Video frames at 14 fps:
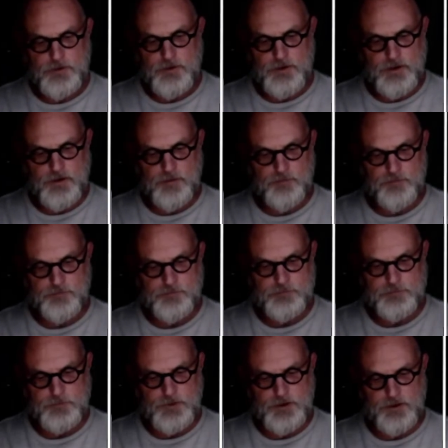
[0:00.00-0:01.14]

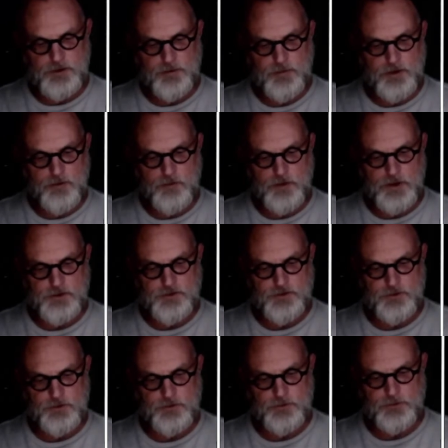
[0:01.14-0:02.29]
They may want
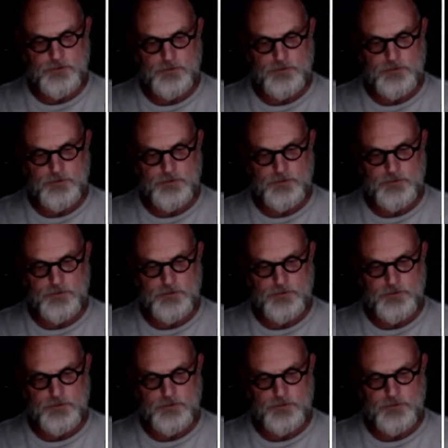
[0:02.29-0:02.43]
to